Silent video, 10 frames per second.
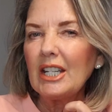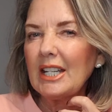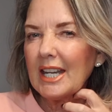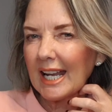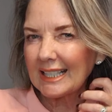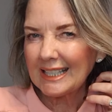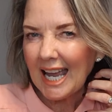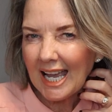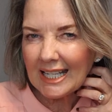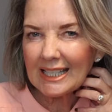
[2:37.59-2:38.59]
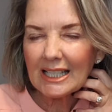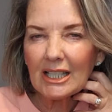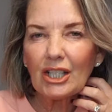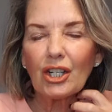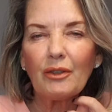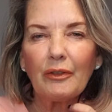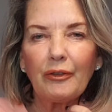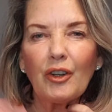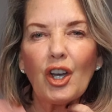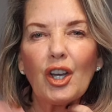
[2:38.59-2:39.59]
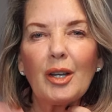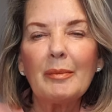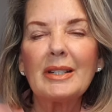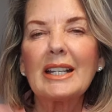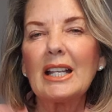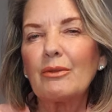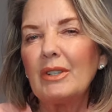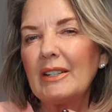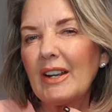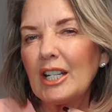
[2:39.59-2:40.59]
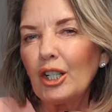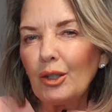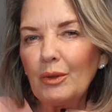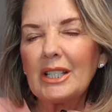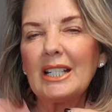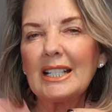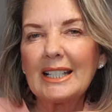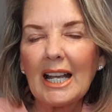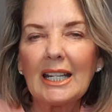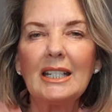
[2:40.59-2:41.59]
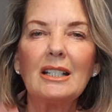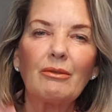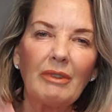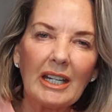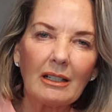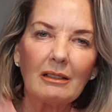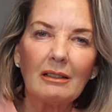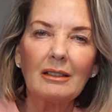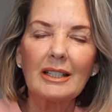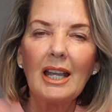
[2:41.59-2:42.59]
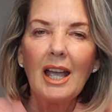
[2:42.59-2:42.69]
Your neck tightens and firms, gets rid of any looseness, sagginess, wrinkles,